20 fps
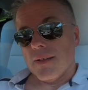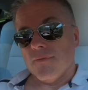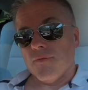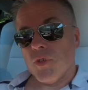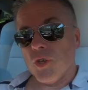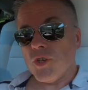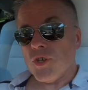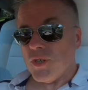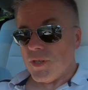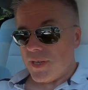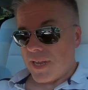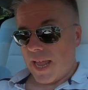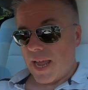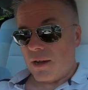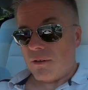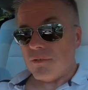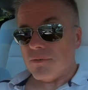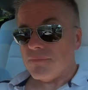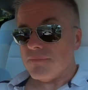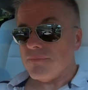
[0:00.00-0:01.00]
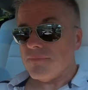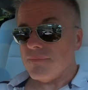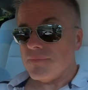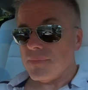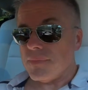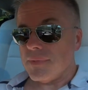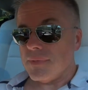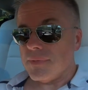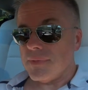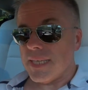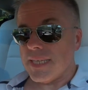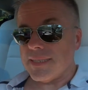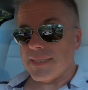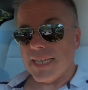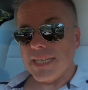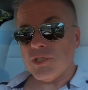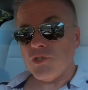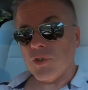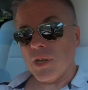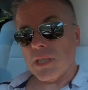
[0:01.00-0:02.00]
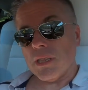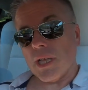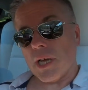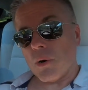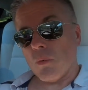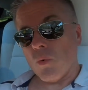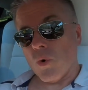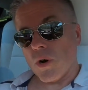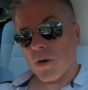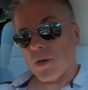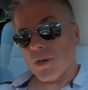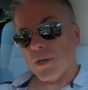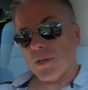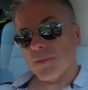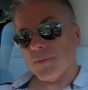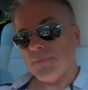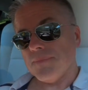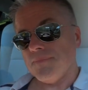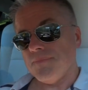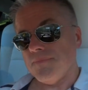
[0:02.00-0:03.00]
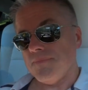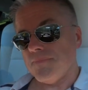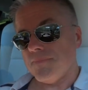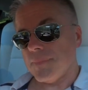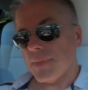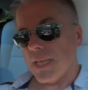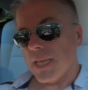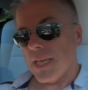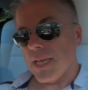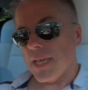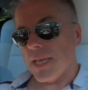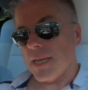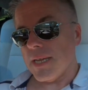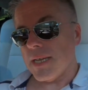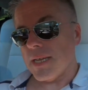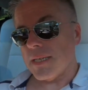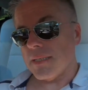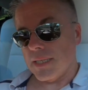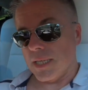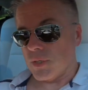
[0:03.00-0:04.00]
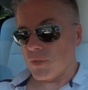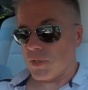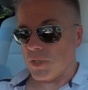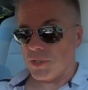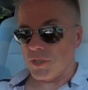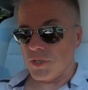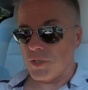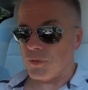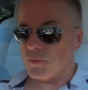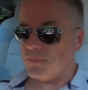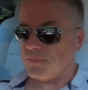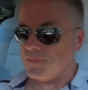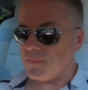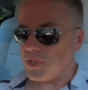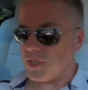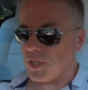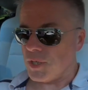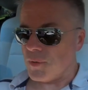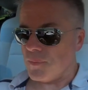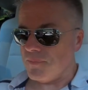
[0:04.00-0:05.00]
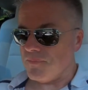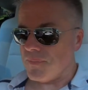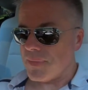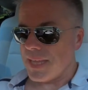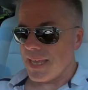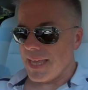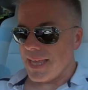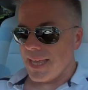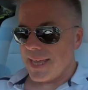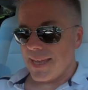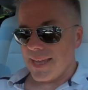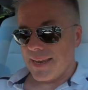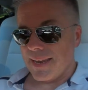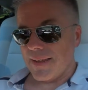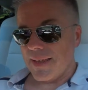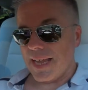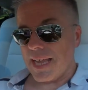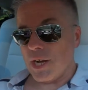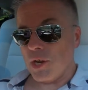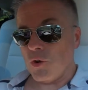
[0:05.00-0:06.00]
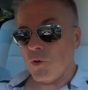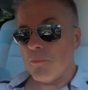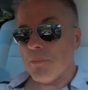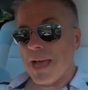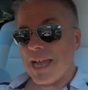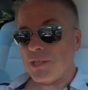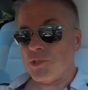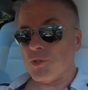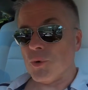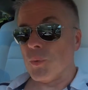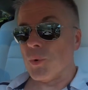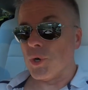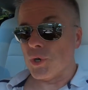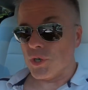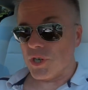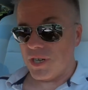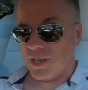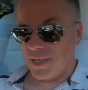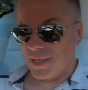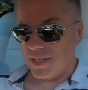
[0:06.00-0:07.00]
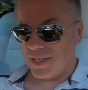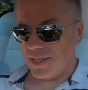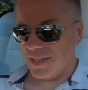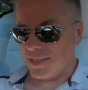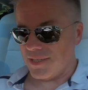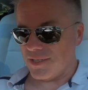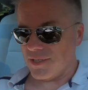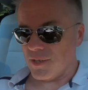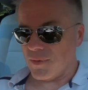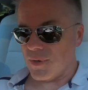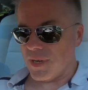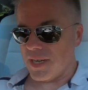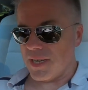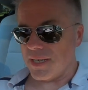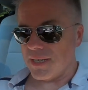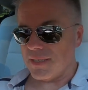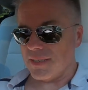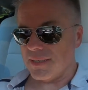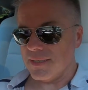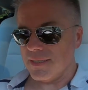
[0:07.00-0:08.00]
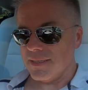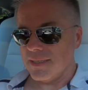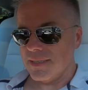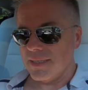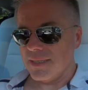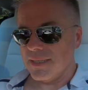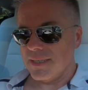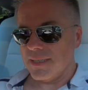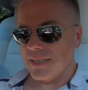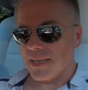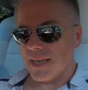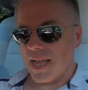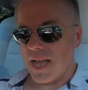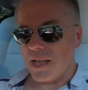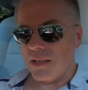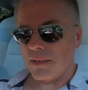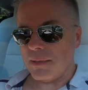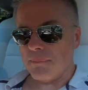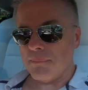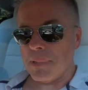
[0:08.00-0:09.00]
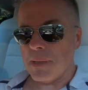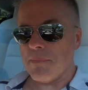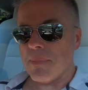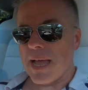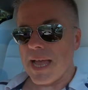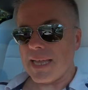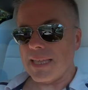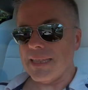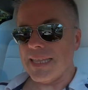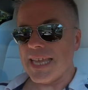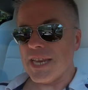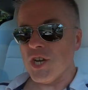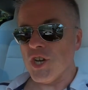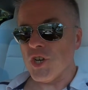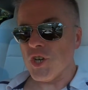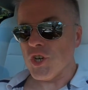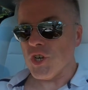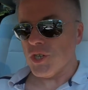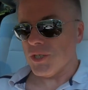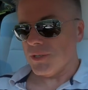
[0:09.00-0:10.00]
feel good now. They say drink a lot of water, and uh, that's what I'll do. So now I got to go back to work. So uh, I'll be back later.